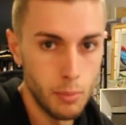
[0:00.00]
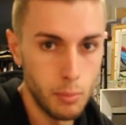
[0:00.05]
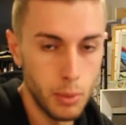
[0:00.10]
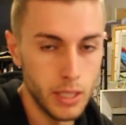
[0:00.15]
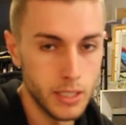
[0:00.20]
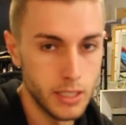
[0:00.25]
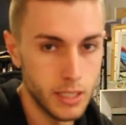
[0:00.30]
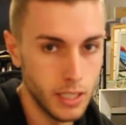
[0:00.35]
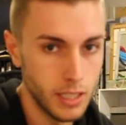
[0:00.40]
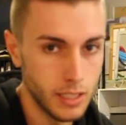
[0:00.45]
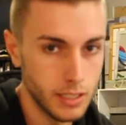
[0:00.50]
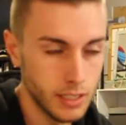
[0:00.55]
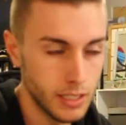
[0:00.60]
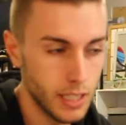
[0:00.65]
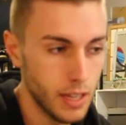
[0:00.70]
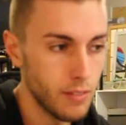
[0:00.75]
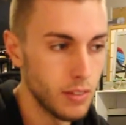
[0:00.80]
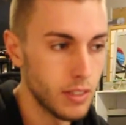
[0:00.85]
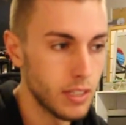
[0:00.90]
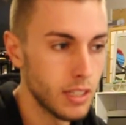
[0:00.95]
PT at
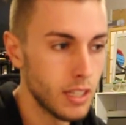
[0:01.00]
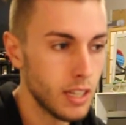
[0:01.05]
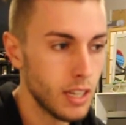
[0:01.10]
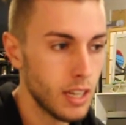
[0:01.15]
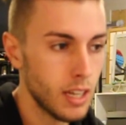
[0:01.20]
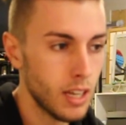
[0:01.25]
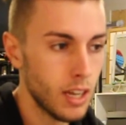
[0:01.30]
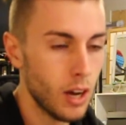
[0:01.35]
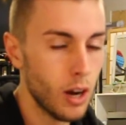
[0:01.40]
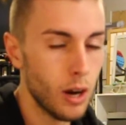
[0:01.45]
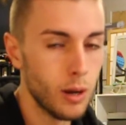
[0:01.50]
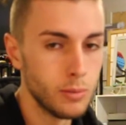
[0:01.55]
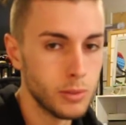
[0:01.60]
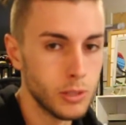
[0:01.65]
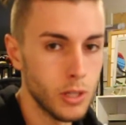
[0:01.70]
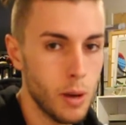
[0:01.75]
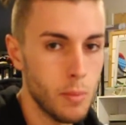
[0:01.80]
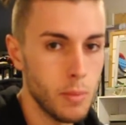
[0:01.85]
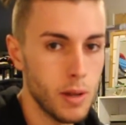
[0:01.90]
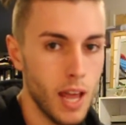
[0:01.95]
7, home
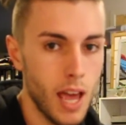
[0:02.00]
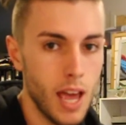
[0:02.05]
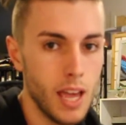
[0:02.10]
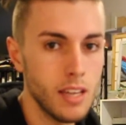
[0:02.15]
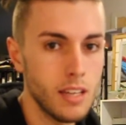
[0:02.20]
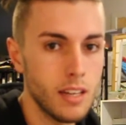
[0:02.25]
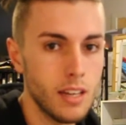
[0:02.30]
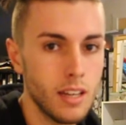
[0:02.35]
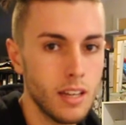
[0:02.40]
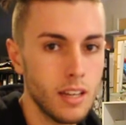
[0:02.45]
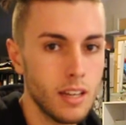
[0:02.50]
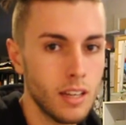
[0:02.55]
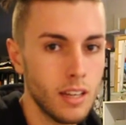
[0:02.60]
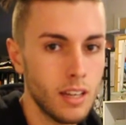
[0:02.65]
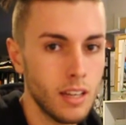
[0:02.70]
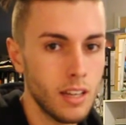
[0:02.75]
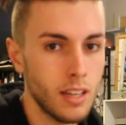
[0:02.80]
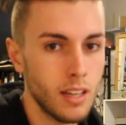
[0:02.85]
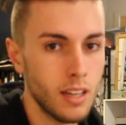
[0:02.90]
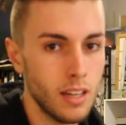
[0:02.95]
time at 8,
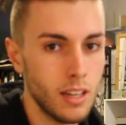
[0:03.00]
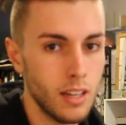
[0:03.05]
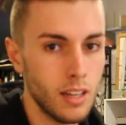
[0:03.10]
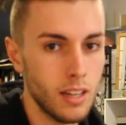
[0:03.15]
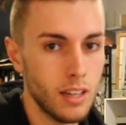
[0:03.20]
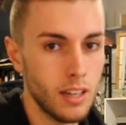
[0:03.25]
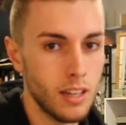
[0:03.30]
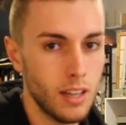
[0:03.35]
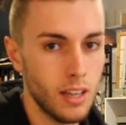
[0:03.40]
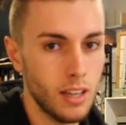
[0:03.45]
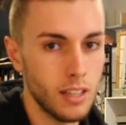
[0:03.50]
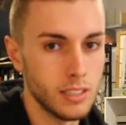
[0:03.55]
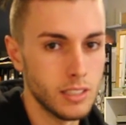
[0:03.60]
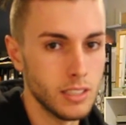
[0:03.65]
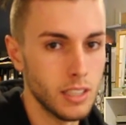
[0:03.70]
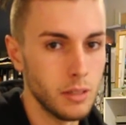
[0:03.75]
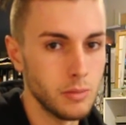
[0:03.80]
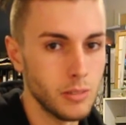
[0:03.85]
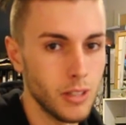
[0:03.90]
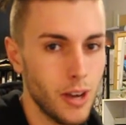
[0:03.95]

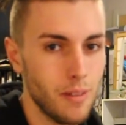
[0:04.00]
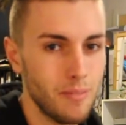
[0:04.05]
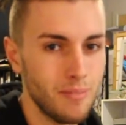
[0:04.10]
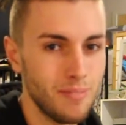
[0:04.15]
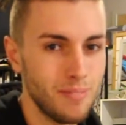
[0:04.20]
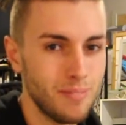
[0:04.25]
sleep time.